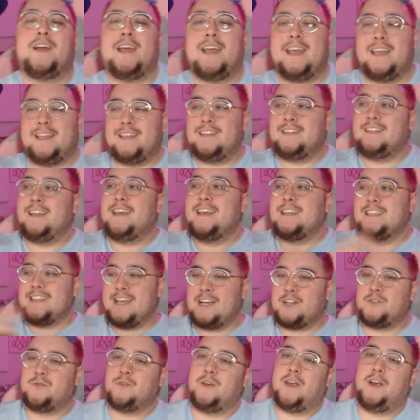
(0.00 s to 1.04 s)
In his
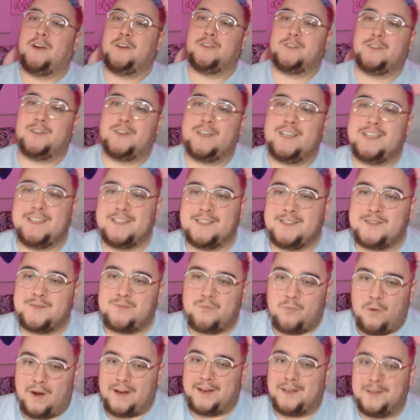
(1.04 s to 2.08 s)
actual character, he's
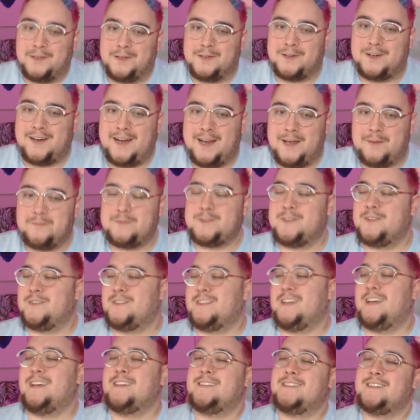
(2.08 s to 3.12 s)
regular hamster
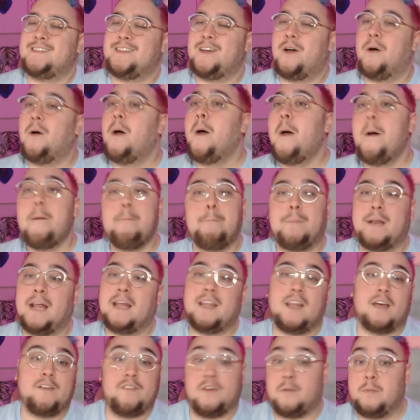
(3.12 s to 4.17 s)
sized. So, but I
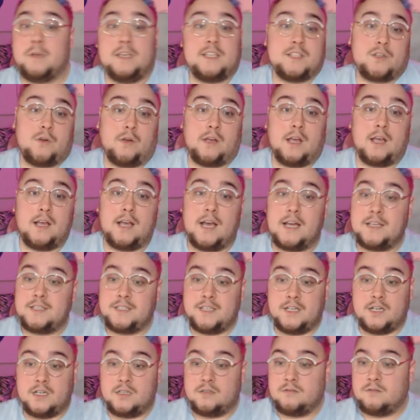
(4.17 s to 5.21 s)
love him. He's going in God
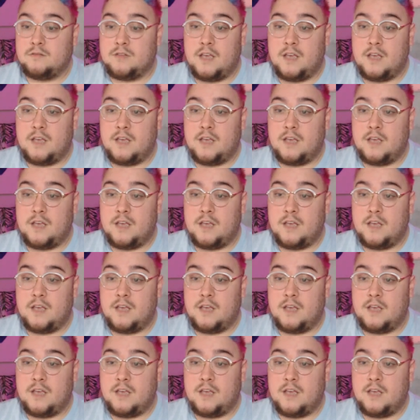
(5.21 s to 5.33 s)
tier.